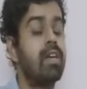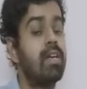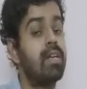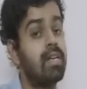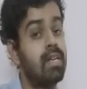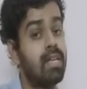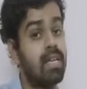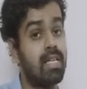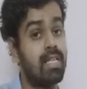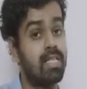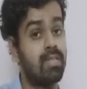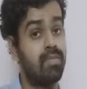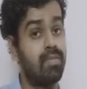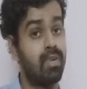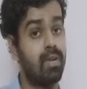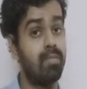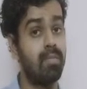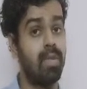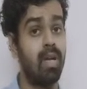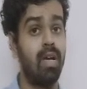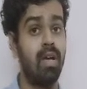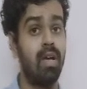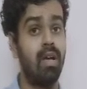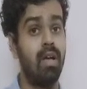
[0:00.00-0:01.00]
is from
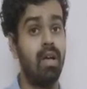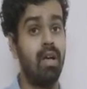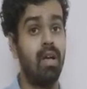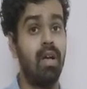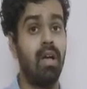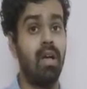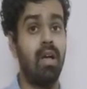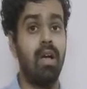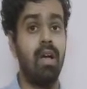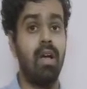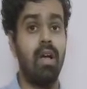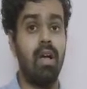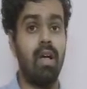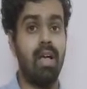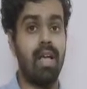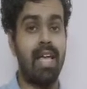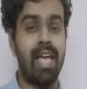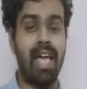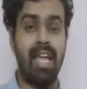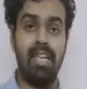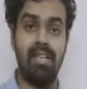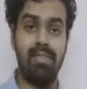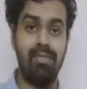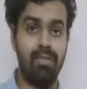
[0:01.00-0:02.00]

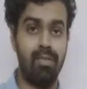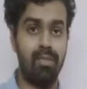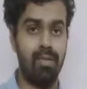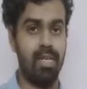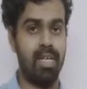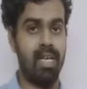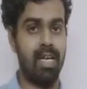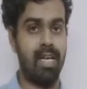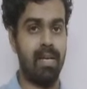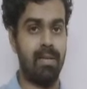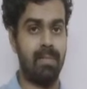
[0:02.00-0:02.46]
California.